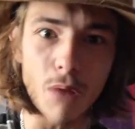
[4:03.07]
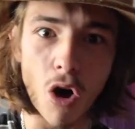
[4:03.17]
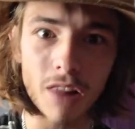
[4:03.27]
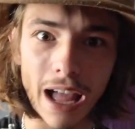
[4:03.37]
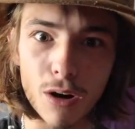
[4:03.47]
them
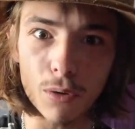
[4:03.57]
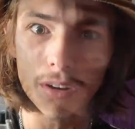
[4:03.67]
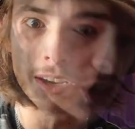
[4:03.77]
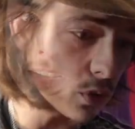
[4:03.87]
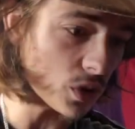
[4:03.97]
all out.
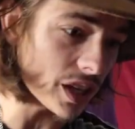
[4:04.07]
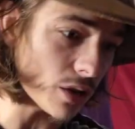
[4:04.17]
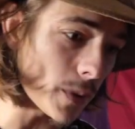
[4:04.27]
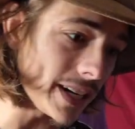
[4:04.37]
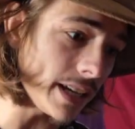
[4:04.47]
I don't
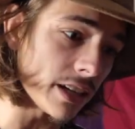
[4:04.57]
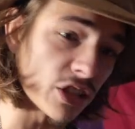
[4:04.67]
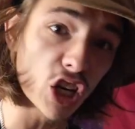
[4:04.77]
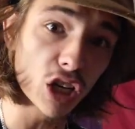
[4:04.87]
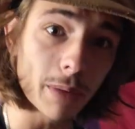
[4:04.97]
think we need a
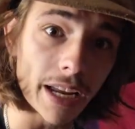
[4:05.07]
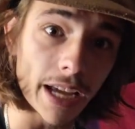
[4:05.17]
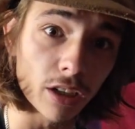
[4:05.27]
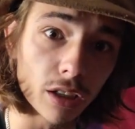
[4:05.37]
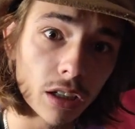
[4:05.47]

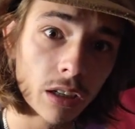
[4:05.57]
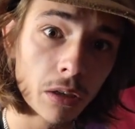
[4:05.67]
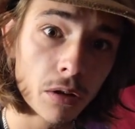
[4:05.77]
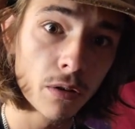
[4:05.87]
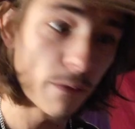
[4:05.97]
Terminator
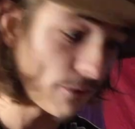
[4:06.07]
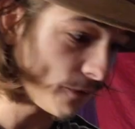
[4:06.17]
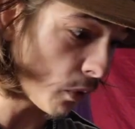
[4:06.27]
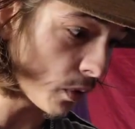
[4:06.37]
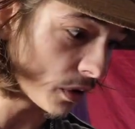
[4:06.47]

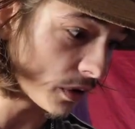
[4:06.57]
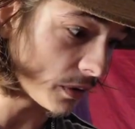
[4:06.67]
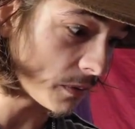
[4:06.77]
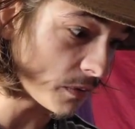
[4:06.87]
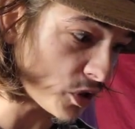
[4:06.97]
for
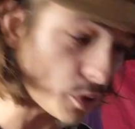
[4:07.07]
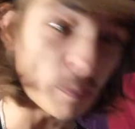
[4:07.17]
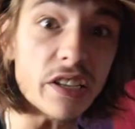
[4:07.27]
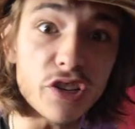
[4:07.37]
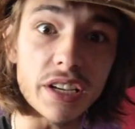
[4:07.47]

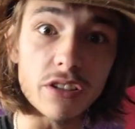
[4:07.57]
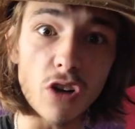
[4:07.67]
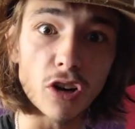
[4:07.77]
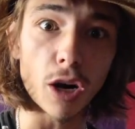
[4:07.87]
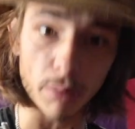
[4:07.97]
species
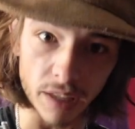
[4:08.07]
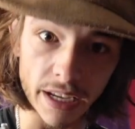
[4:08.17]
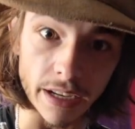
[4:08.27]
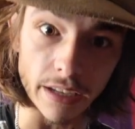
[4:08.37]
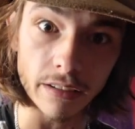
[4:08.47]
on our
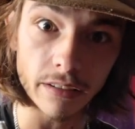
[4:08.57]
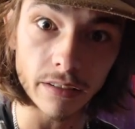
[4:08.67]
planet.